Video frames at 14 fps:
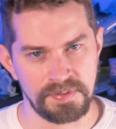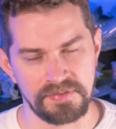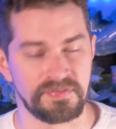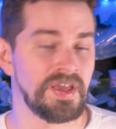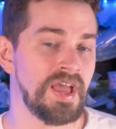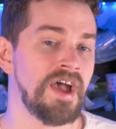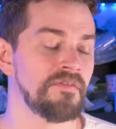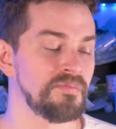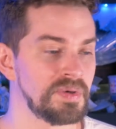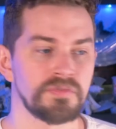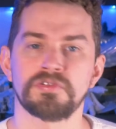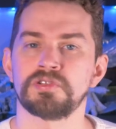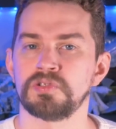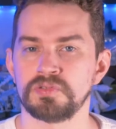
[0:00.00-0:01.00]
If they have
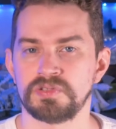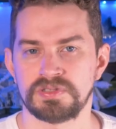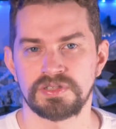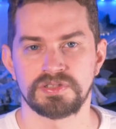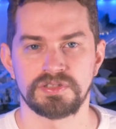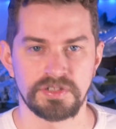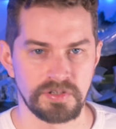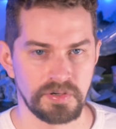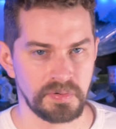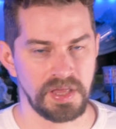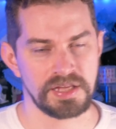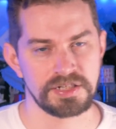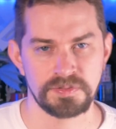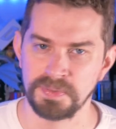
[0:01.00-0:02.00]
been reduced to 0
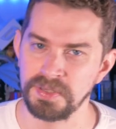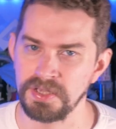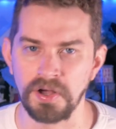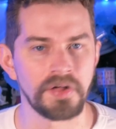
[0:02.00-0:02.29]
HP,